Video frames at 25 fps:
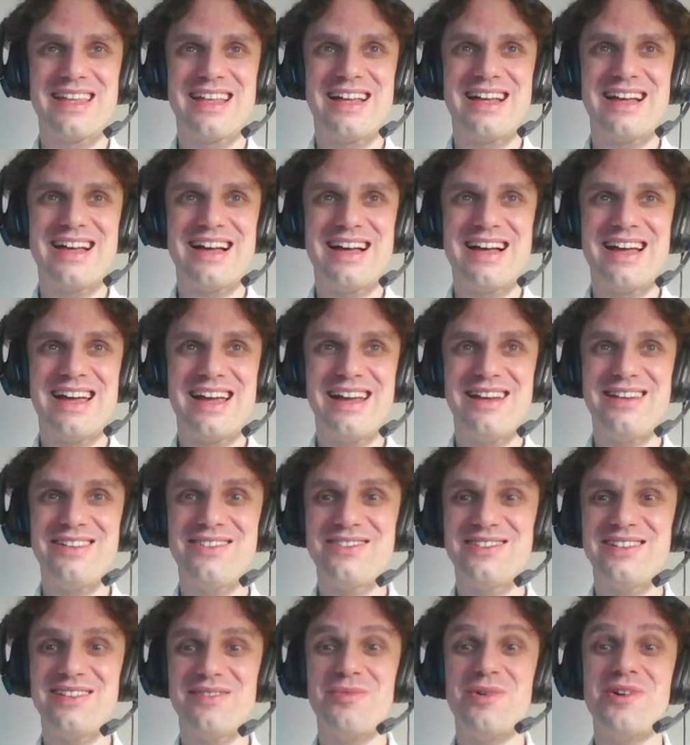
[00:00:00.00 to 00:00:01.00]
And
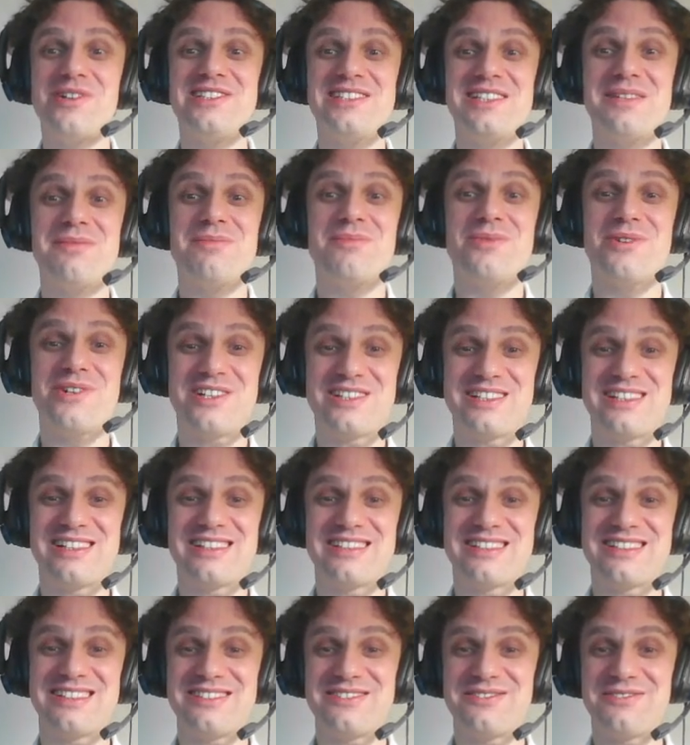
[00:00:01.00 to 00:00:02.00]
the most
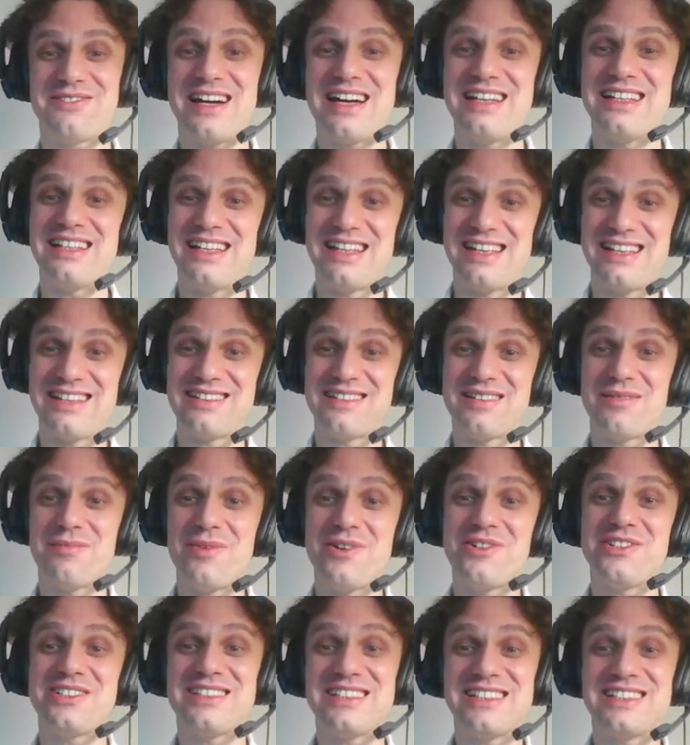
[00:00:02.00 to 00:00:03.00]
important, finally, the
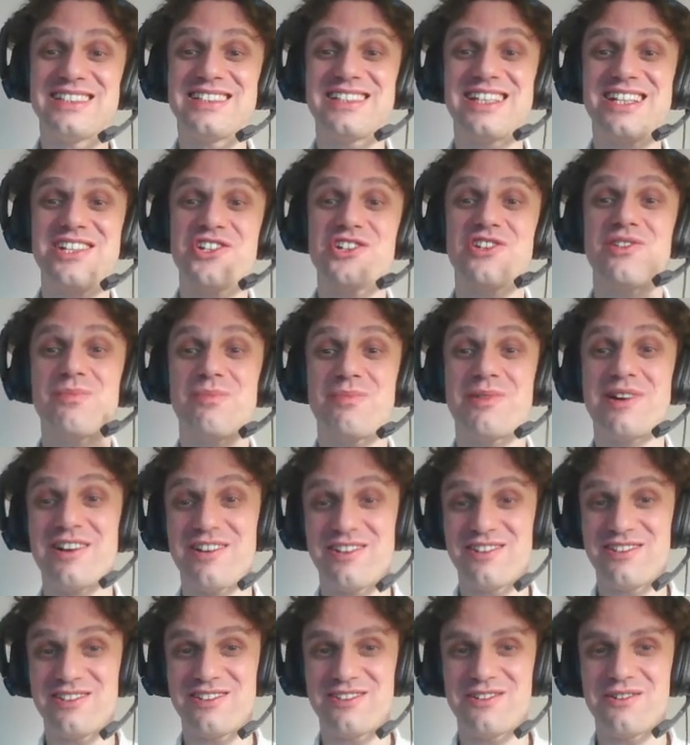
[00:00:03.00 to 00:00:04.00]
most essential
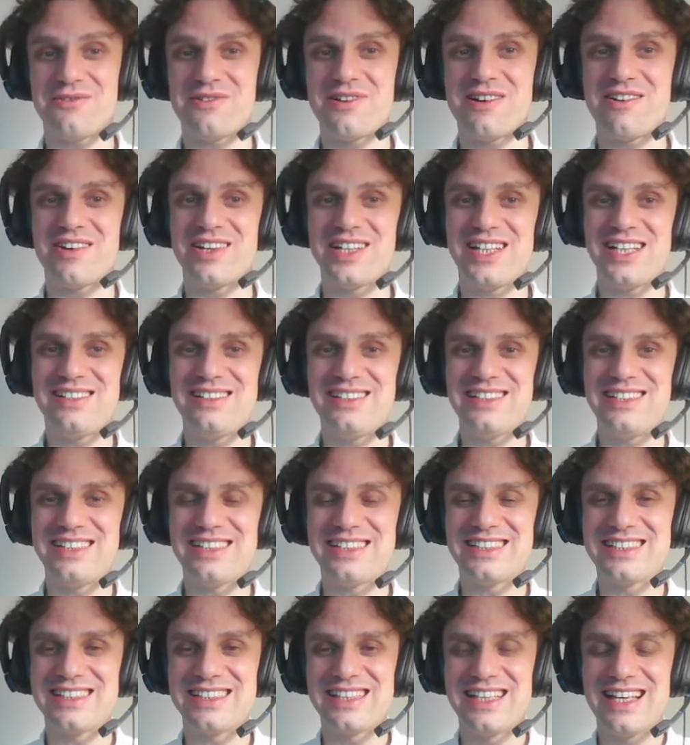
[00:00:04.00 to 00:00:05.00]
part of our
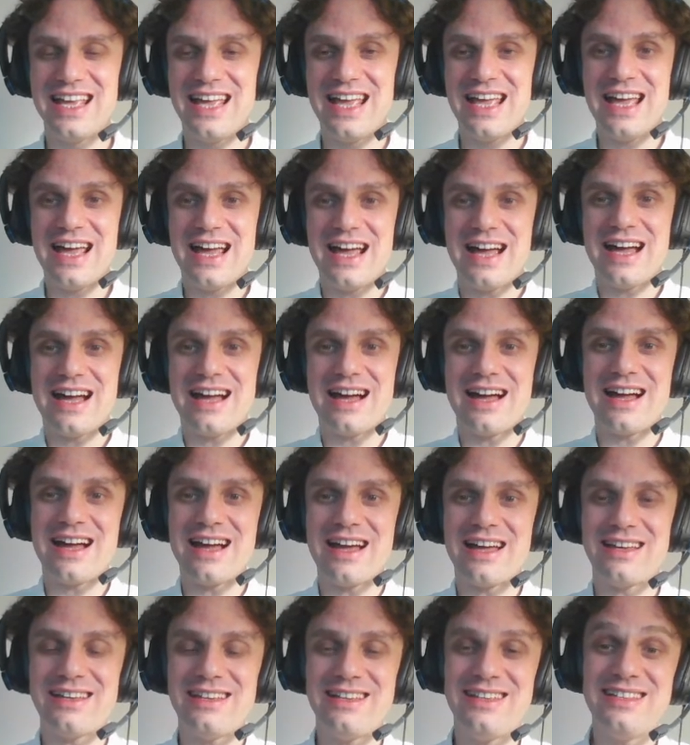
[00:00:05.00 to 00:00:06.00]
analysis
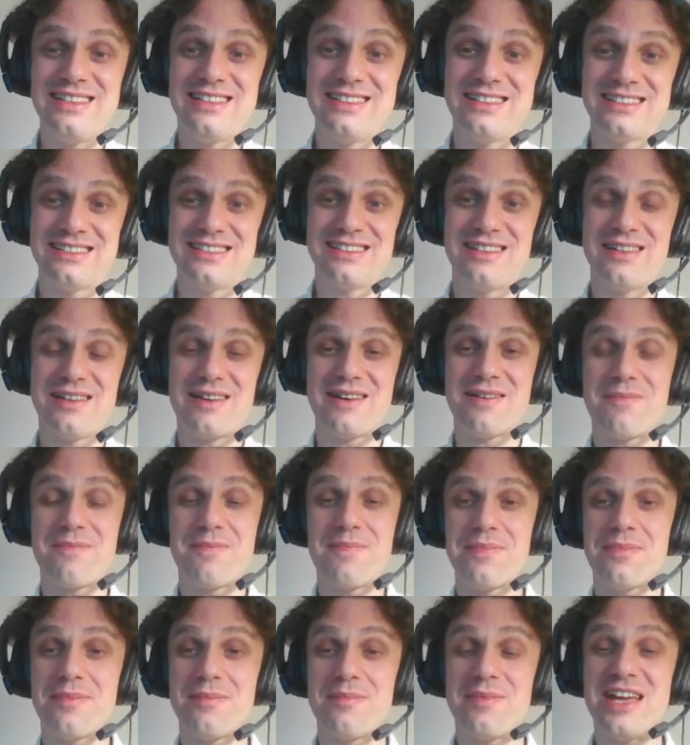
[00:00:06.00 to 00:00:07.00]
is the
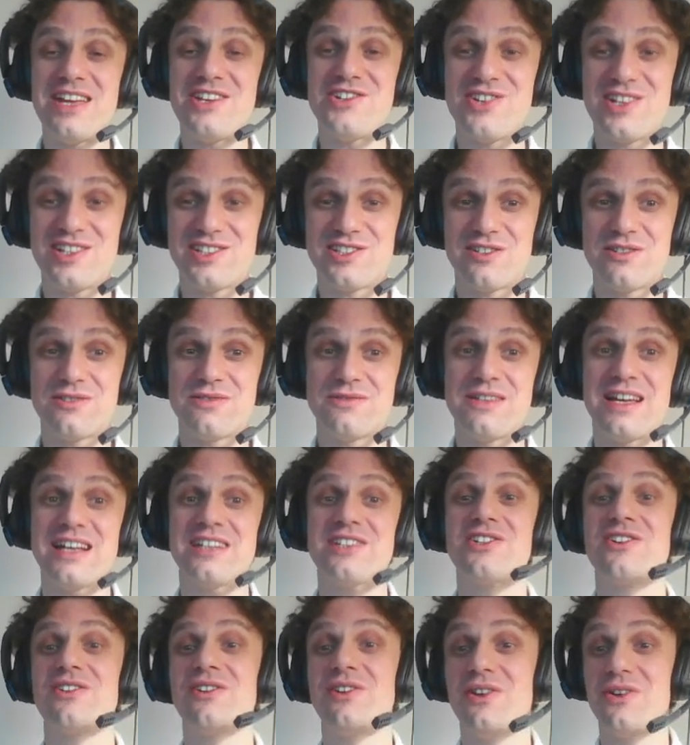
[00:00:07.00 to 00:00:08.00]
matrix of
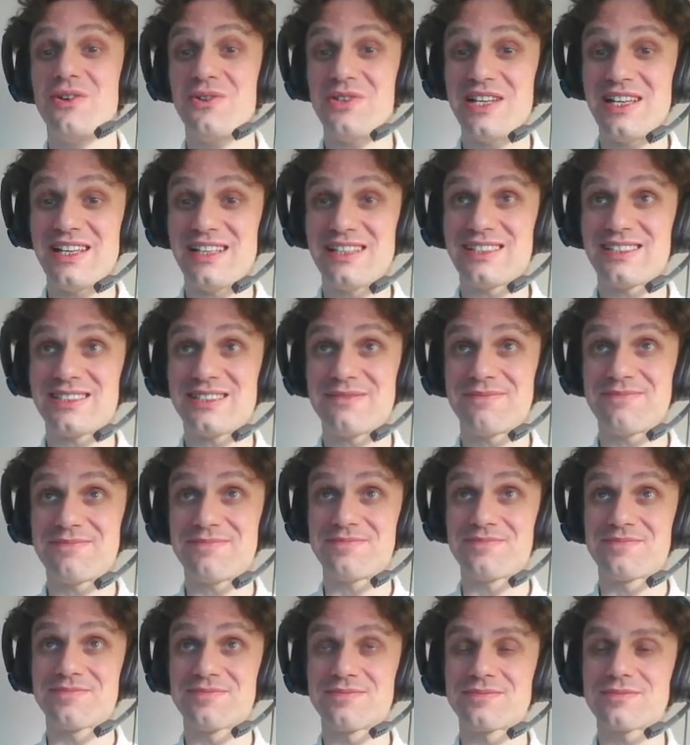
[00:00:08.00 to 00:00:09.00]
factor loadings.
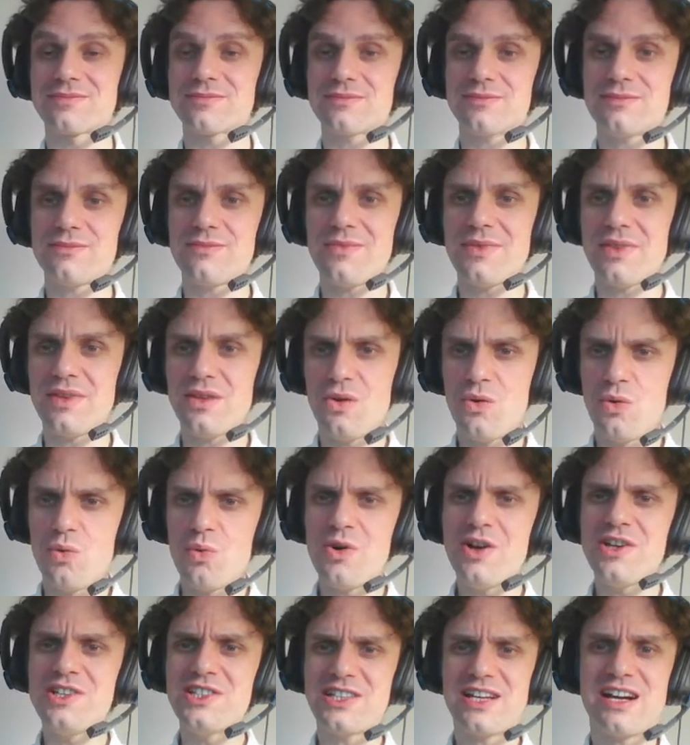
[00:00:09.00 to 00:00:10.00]

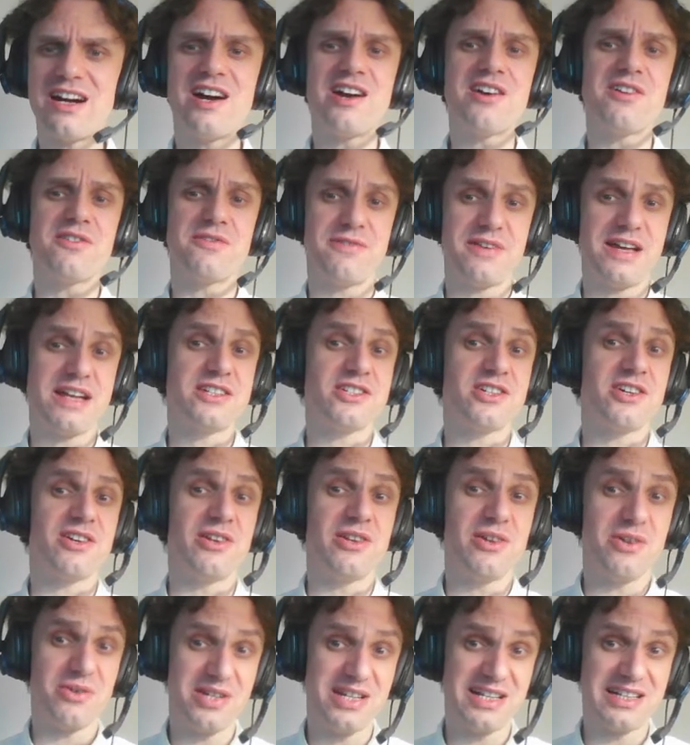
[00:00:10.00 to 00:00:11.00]
What are factor
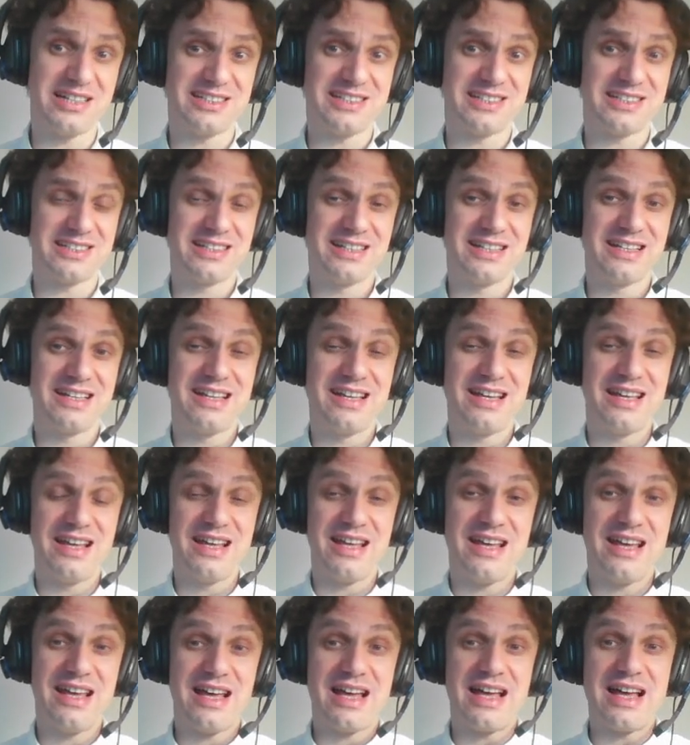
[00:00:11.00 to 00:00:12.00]
loadings?
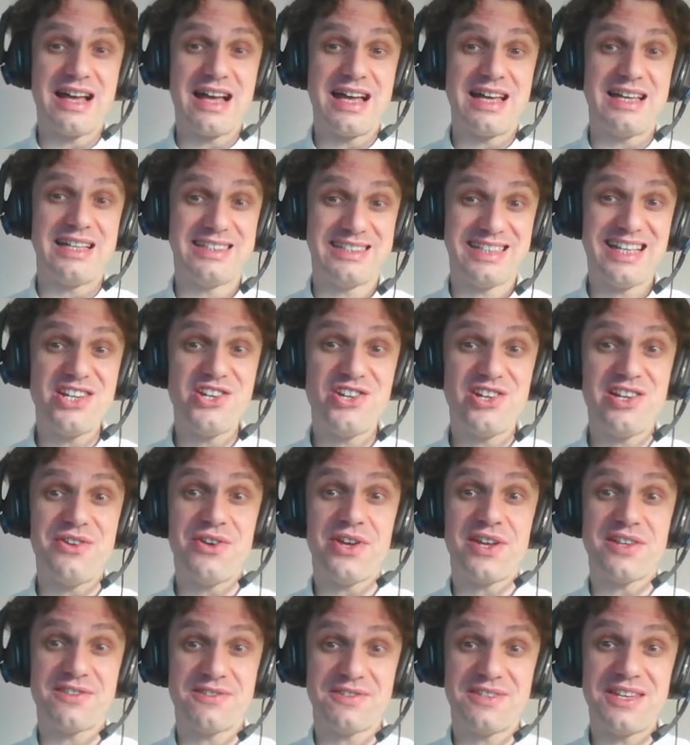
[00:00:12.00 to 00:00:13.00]
Essentially, you
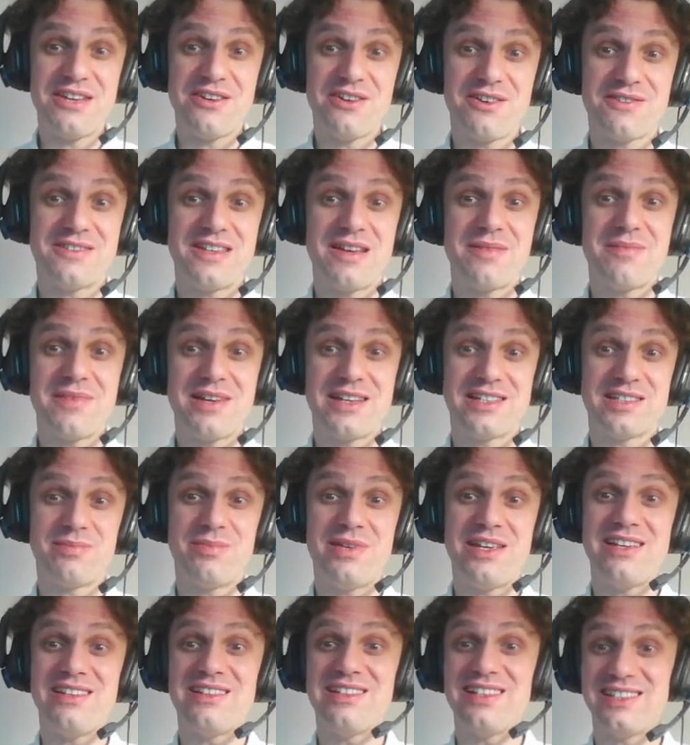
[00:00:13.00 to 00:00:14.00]
can think of them as
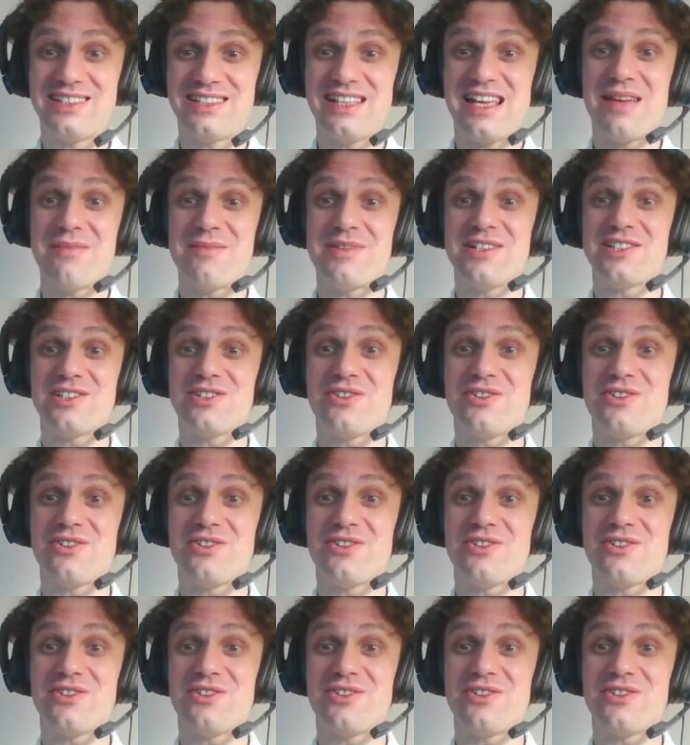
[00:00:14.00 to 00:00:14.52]
being the same as